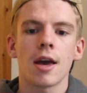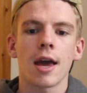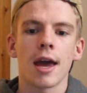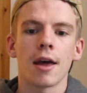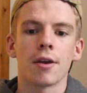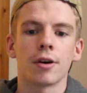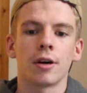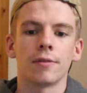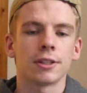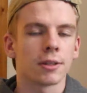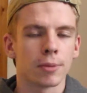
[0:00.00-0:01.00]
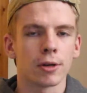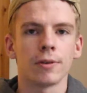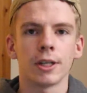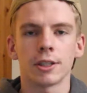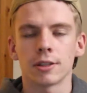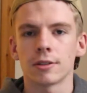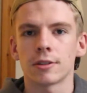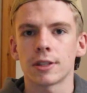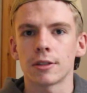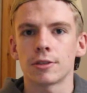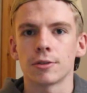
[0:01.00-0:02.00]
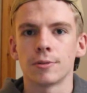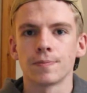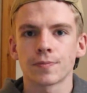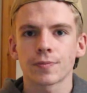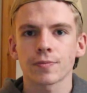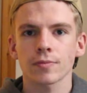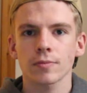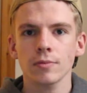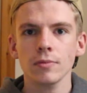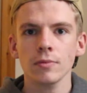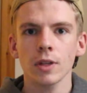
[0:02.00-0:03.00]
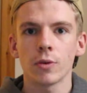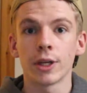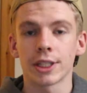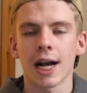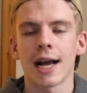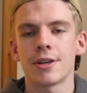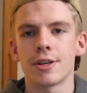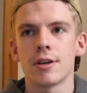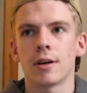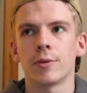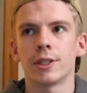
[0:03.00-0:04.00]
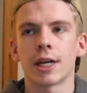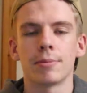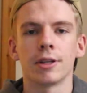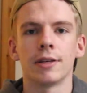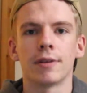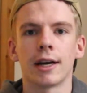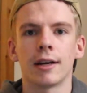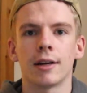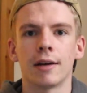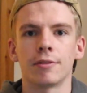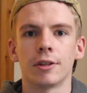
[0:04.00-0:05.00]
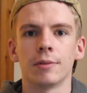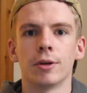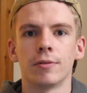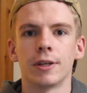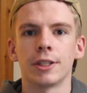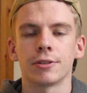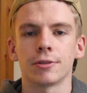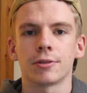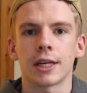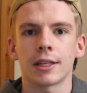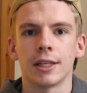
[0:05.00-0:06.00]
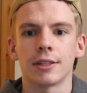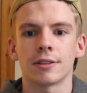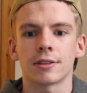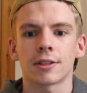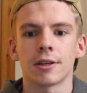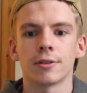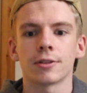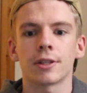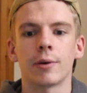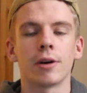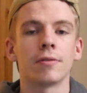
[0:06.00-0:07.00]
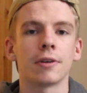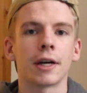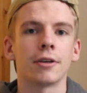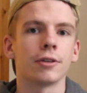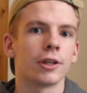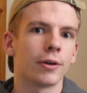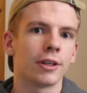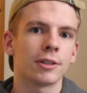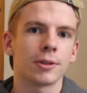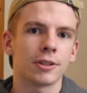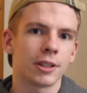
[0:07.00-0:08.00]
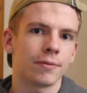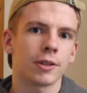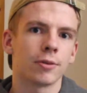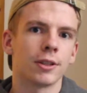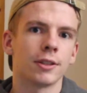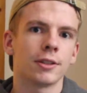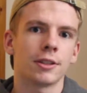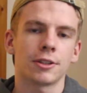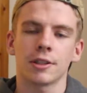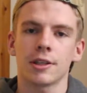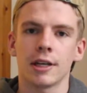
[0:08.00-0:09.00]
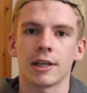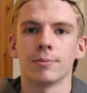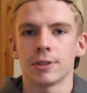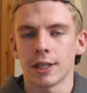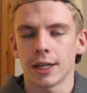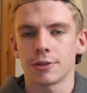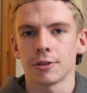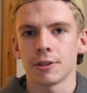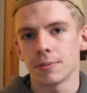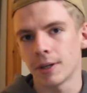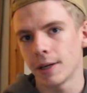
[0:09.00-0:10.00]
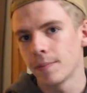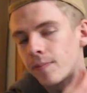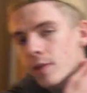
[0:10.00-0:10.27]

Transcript: And obviously motivation is essential, which I believe I have good motivational techniques and skills. However, I don't know any specific ones. It comes naturally to me.